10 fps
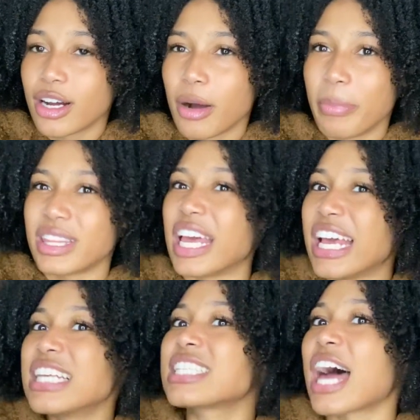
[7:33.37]
But the
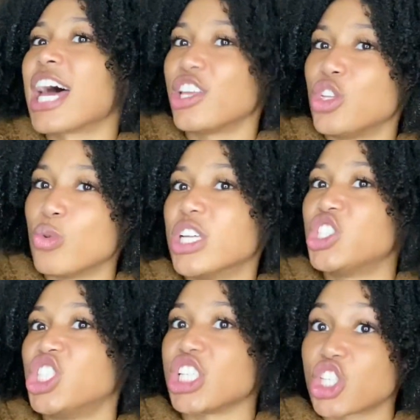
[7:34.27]
inside of you
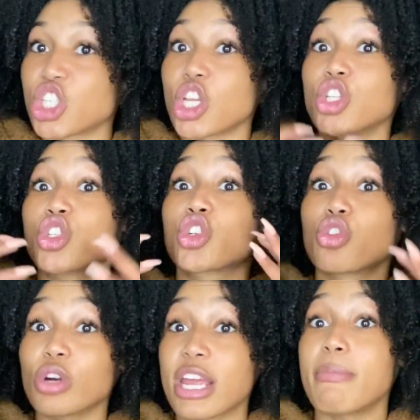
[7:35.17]
is just
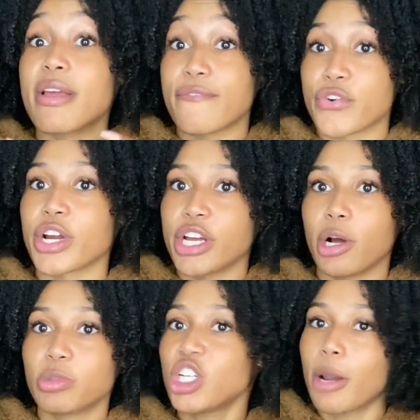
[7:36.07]
screaming for
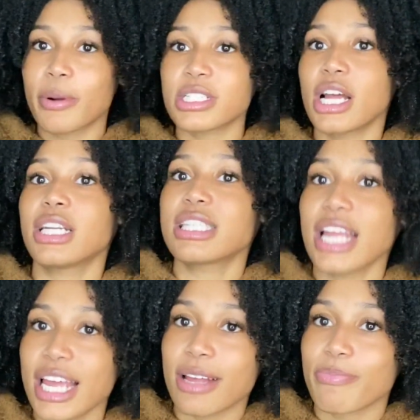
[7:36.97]
help. She don't personally
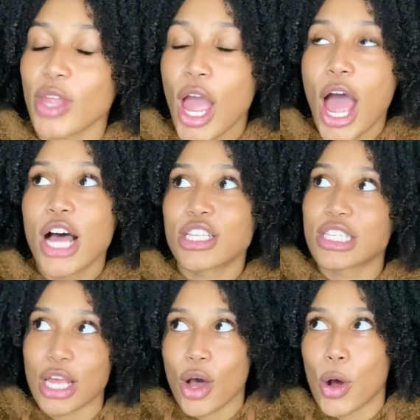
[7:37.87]
understand.
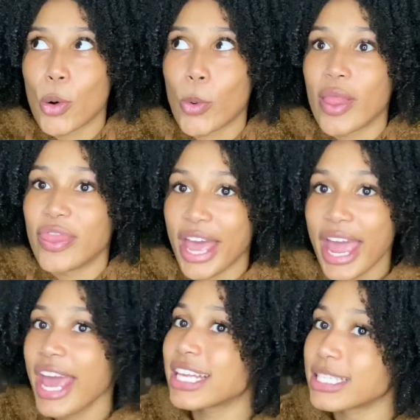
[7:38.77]
So that
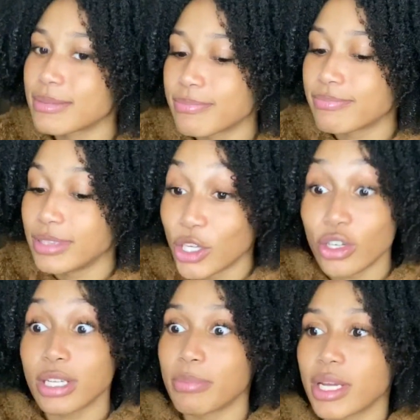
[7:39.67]
has
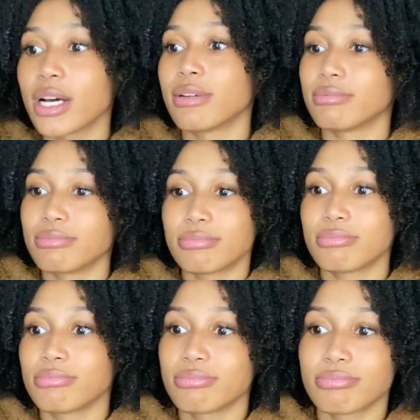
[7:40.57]
literally become,
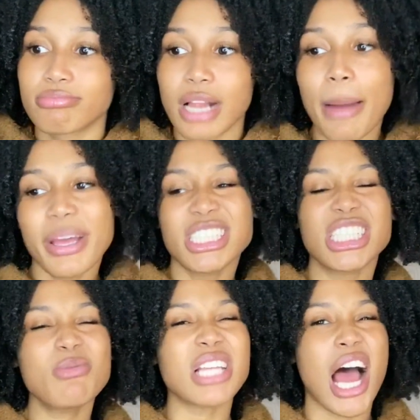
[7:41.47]
I mean,
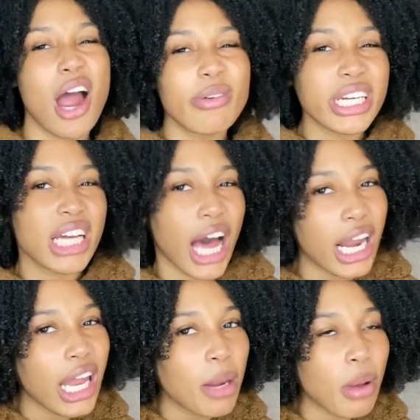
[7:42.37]
she was already kind
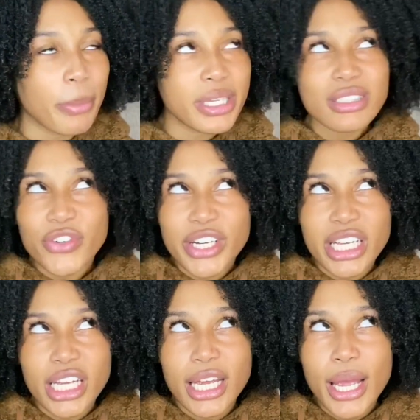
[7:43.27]
of like my best
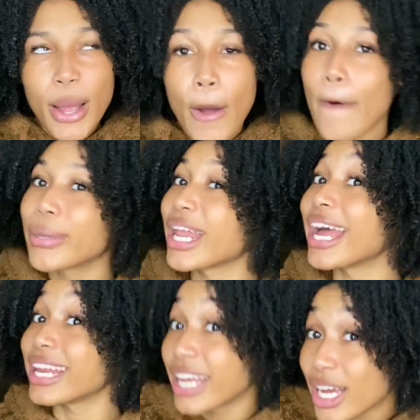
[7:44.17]
friend, but
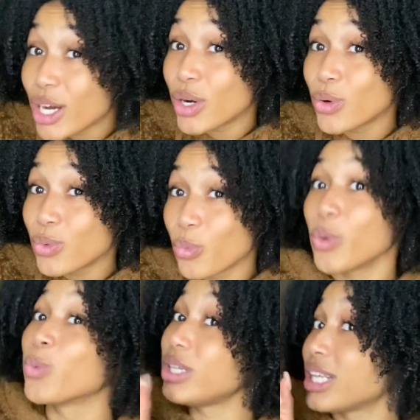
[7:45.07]
like now we
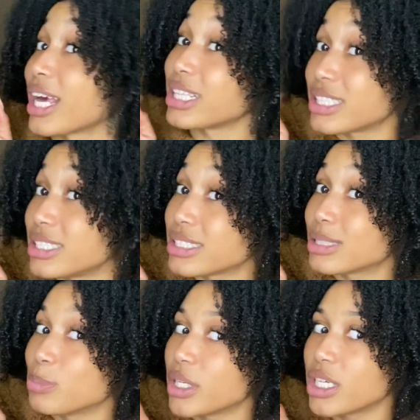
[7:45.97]
really like this,
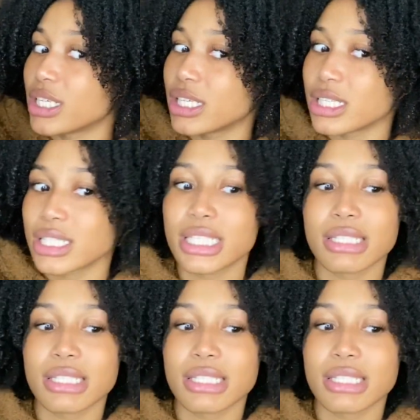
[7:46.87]
because